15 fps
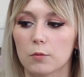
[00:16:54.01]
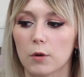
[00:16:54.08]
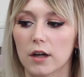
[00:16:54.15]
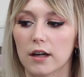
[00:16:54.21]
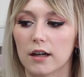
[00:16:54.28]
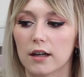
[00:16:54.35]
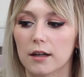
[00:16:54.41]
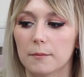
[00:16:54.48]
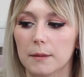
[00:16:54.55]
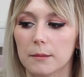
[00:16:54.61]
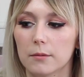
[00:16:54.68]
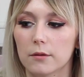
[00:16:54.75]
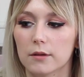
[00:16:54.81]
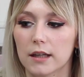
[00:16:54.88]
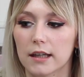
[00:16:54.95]
where
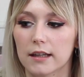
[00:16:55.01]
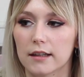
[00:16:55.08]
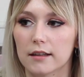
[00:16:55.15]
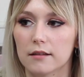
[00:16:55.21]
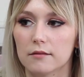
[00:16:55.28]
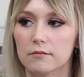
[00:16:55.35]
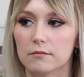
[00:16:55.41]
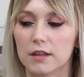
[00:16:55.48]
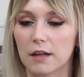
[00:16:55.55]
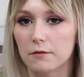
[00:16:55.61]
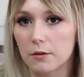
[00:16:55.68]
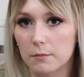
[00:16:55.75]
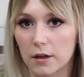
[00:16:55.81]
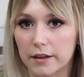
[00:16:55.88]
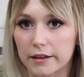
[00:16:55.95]
people can give
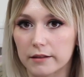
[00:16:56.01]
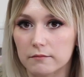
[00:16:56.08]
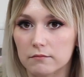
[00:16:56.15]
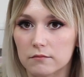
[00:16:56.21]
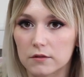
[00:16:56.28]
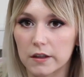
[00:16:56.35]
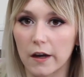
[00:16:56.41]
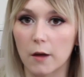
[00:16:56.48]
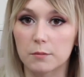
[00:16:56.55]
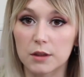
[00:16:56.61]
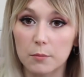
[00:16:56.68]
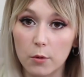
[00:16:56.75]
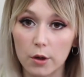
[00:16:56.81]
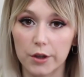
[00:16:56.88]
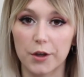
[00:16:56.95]
you money to help
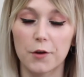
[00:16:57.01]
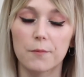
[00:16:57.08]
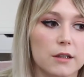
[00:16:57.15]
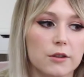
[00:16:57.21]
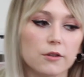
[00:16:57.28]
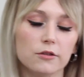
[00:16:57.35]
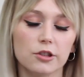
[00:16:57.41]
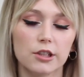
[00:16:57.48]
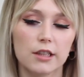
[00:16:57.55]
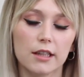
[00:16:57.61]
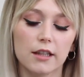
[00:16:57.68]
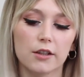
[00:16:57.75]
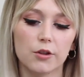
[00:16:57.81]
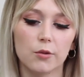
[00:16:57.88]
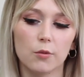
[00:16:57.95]
support you.
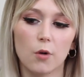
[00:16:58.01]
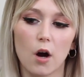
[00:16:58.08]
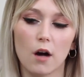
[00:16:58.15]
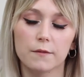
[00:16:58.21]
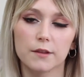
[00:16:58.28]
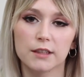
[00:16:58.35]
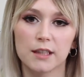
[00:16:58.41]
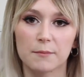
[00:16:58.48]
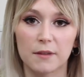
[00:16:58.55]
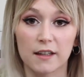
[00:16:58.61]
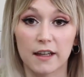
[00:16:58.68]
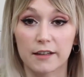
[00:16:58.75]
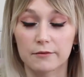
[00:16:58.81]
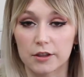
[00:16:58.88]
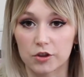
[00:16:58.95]
Usually you offer
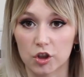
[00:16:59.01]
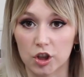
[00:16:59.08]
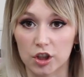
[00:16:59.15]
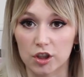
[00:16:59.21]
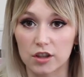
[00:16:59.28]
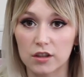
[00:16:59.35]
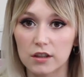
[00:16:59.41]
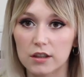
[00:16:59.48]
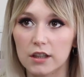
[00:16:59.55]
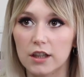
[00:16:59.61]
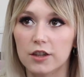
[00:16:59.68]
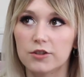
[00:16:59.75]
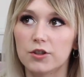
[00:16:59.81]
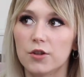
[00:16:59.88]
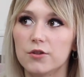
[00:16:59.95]
something in return.
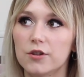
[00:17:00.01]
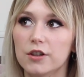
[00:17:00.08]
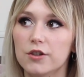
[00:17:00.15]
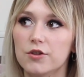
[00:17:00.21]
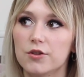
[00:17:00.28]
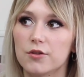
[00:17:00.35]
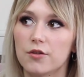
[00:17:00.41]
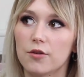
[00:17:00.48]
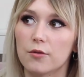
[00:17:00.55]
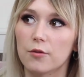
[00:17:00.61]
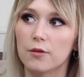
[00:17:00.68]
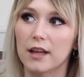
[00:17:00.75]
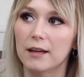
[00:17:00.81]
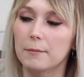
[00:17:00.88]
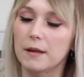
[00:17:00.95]
So you could
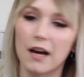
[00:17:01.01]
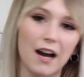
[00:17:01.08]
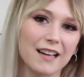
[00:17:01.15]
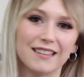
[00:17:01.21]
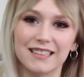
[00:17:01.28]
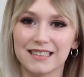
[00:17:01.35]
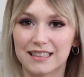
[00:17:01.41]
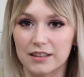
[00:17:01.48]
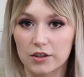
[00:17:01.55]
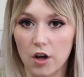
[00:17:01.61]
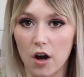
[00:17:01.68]
do like behind the scenes